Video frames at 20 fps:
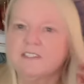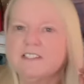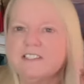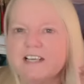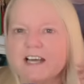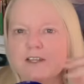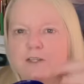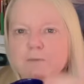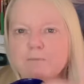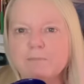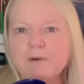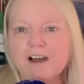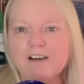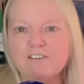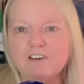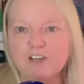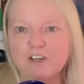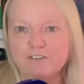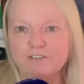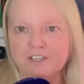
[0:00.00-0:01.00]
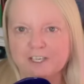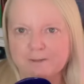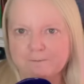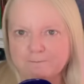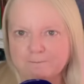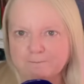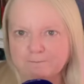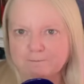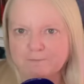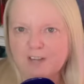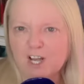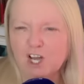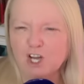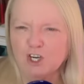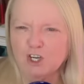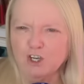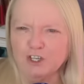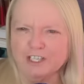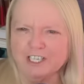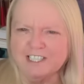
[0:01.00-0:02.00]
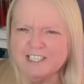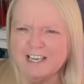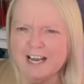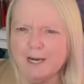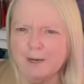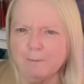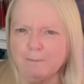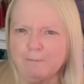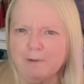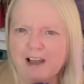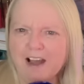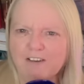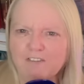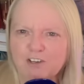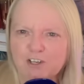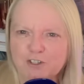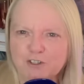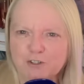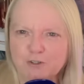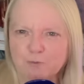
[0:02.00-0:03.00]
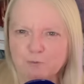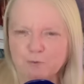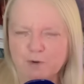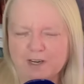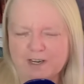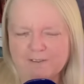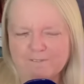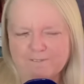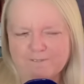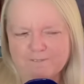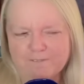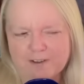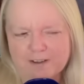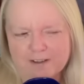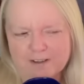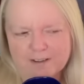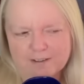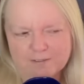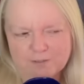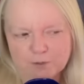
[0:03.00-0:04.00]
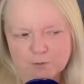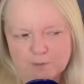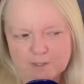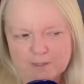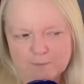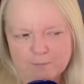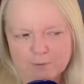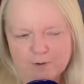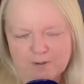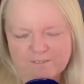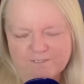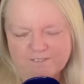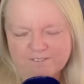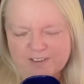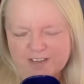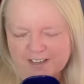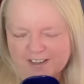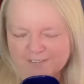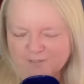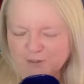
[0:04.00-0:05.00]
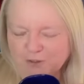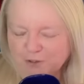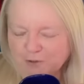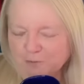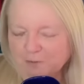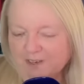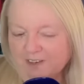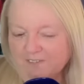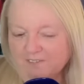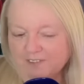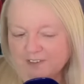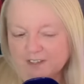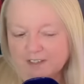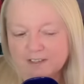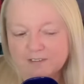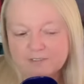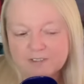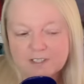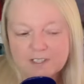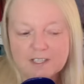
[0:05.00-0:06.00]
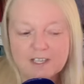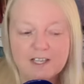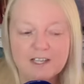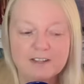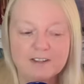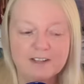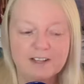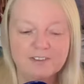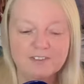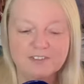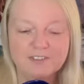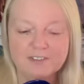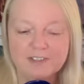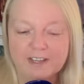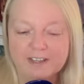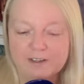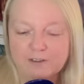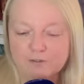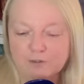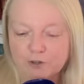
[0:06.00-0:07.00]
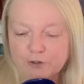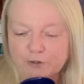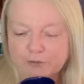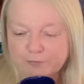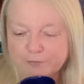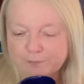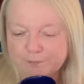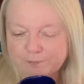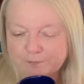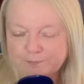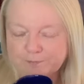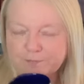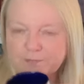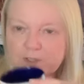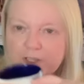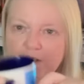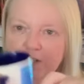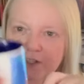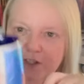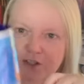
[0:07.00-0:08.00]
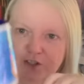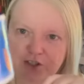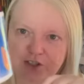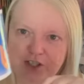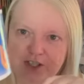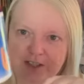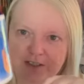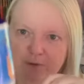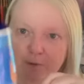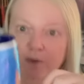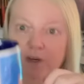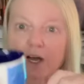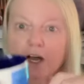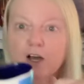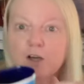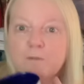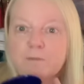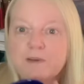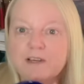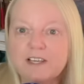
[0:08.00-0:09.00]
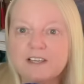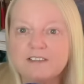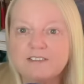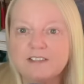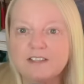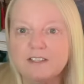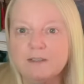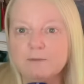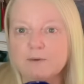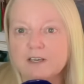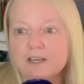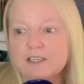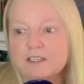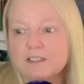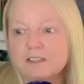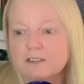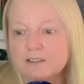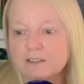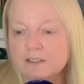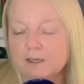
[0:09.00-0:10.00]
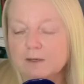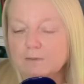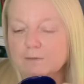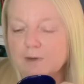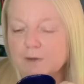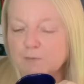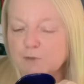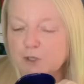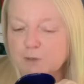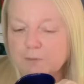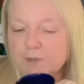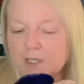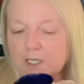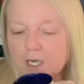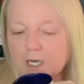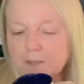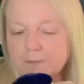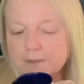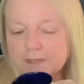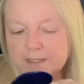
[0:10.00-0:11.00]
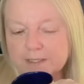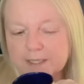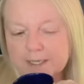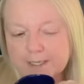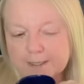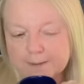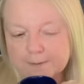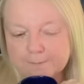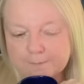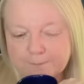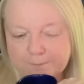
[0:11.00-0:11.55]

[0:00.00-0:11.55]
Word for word: Down the barrel of it. Looking down a barrel at twenty point five, not twenty-five. That's later on. Cheers. Well, I hope it is anyway. No, I'm, I'm jumping the gun a bit there.